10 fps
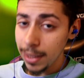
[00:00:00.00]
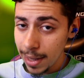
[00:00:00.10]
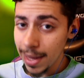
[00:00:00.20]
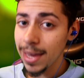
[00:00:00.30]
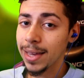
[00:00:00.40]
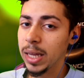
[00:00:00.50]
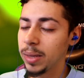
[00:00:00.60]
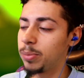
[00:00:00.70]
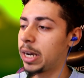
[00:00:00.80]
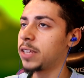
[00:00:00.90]
Yeah,
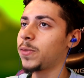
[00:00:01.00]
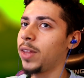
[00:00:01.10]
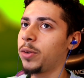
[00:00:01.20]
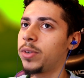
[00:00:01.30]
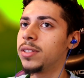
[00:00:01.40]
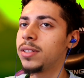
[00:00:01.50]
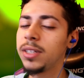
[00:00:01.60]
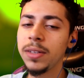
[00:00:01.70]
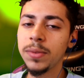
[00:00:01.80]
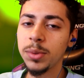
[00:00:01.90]
but as for like
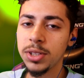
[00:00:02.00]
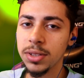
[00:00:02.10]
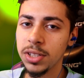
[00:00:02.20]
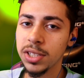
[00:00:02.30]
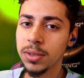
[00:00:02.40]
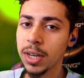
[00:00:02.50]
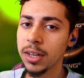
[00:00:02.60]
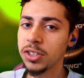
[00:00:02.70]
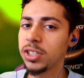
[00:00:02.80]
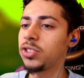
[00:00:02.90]
Resident Evil, which is just
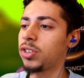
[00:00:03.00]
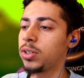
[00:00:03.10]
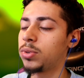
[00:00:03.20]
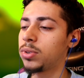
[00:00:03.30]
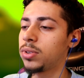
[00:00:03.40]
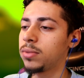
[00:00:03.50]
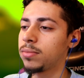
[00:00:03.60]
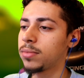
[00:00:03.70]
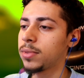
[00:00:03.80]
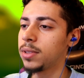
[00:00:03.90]
kind of just straight horror,
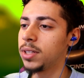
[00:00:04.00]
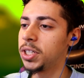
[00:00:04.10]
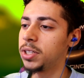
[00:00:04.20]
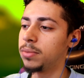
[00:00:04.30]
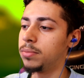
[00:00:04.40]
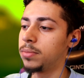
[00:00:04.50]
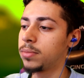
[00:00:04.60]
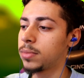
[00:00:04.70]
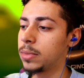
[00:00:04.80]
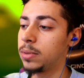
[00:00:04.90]
um,
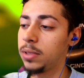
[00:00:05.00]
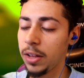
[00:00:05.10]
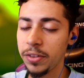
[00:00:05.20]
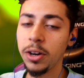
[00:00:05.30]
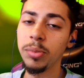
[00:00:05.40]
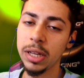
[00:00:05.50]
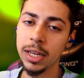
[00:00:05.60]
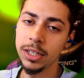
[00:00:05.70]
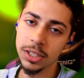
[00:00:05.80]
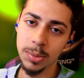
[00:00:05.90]
definitely gonna play
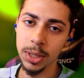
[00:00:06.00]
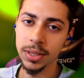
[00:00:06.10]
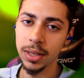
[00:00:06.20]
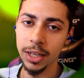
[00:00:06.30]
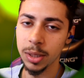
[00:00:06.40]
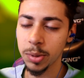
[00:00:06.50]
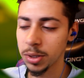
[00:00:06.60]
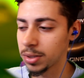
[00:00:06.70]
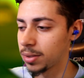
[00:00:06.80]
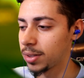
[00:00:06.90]
that just because I like it
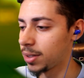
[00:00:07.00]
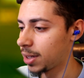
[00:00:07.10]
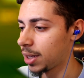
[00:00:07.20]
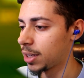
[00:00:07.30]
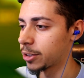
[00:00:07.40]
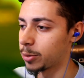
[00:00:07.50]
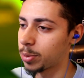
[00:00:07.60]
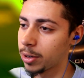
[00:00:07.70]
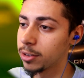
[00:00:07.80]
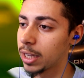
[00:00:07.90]
personally. So we'll
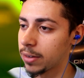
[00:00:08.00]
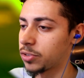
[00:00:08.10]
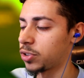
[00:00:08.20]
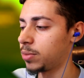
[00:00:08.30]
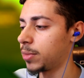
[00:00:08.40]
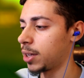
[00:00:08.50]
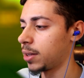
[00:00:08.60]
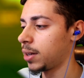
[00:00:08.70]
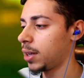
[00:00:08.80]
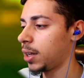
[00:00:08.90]
probably live stream that.